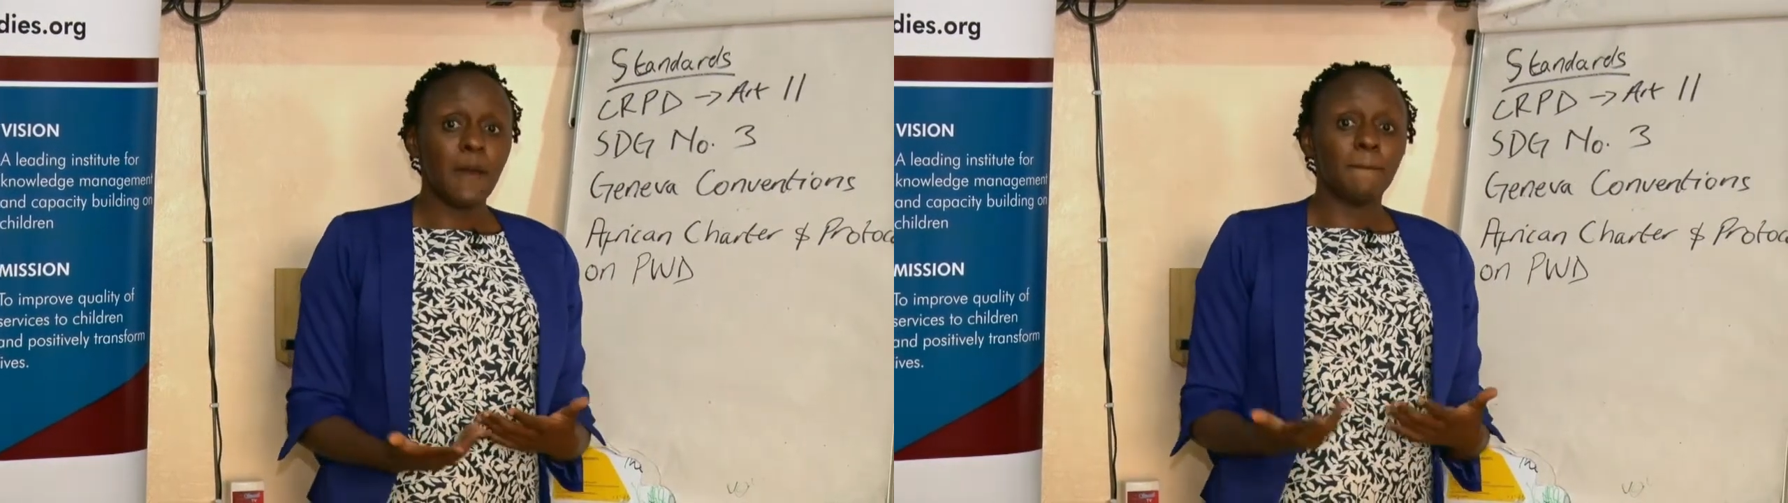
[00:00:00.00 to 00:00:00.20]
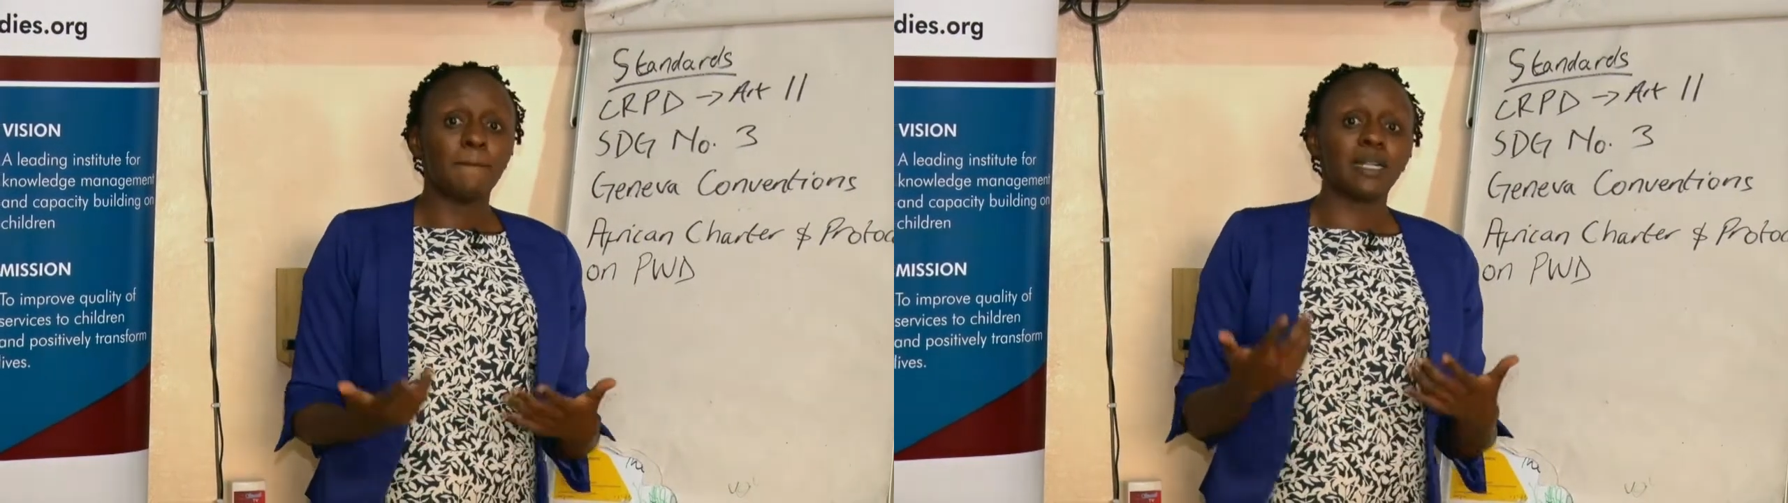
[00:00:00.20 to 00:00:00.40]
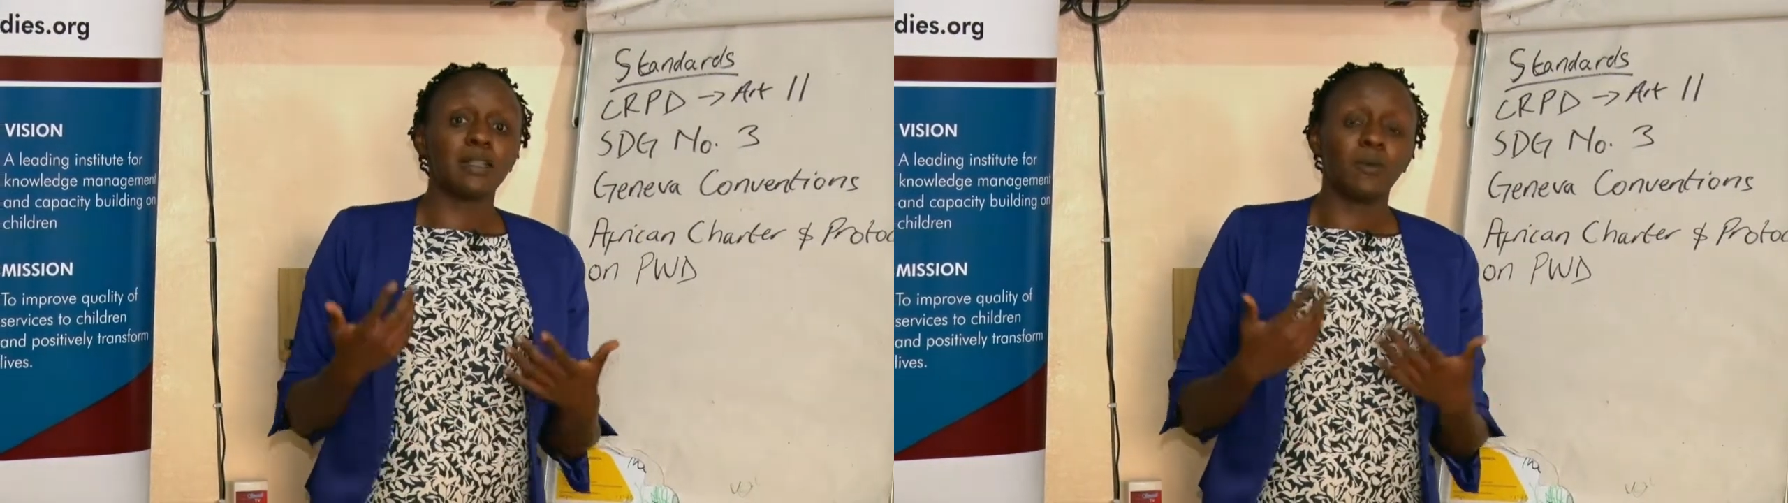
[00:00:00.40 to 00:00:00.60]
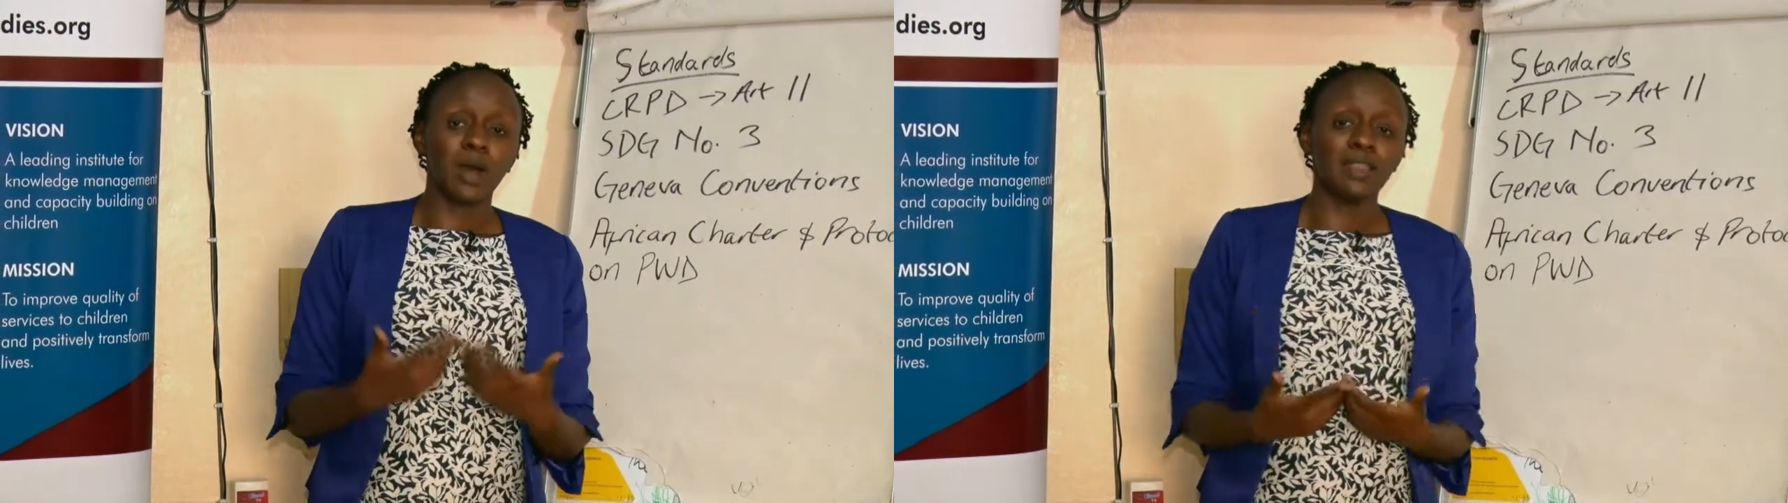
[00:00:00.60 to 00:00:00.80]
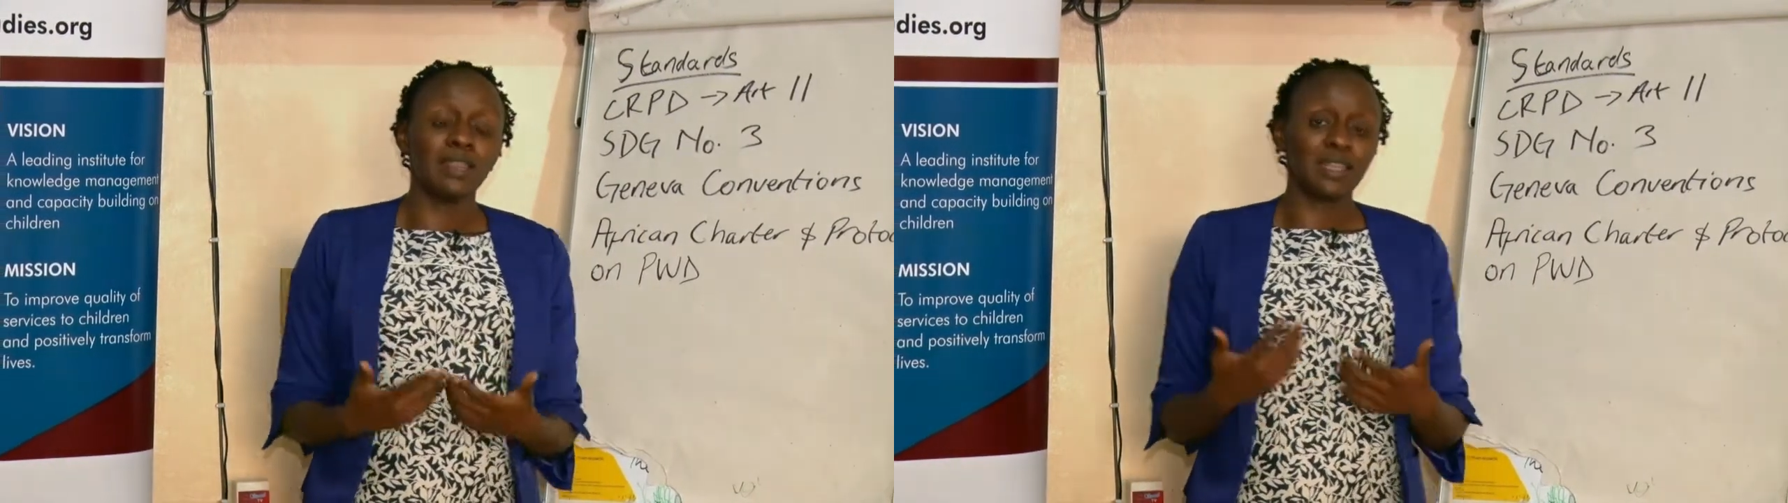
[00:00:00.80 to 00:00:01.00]
But the
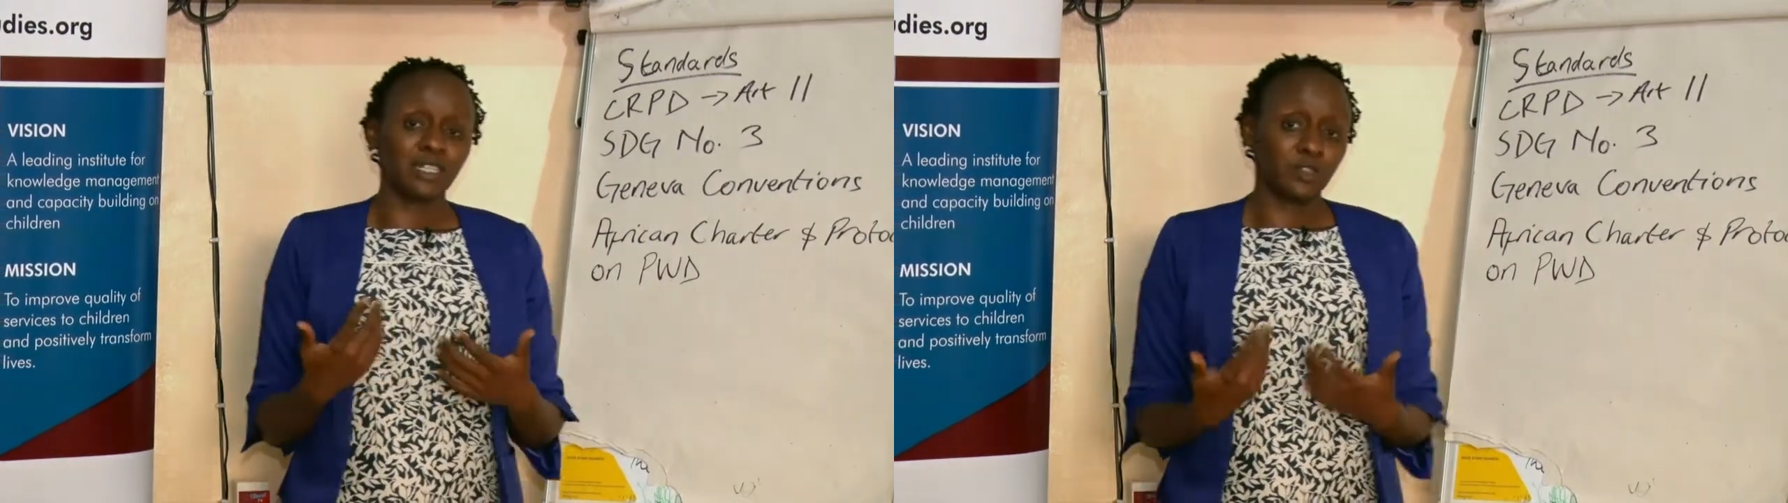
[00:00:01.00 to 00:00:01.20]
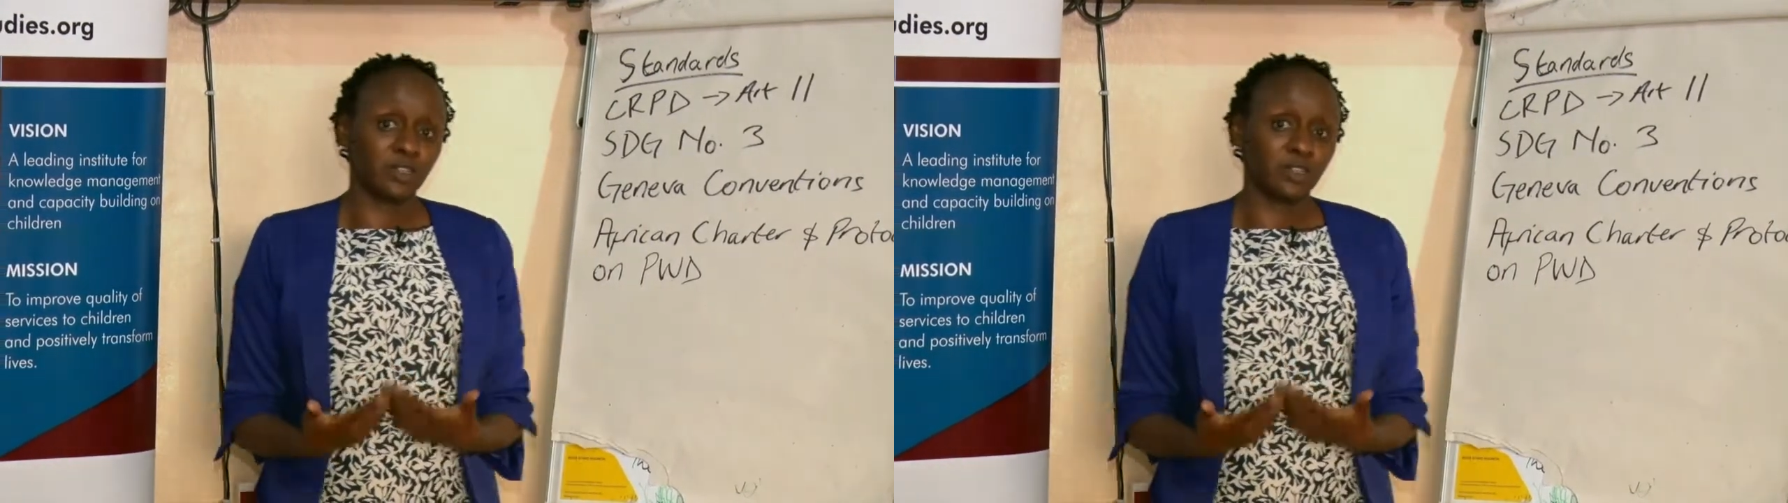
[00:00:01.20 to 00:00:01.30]
one thing that should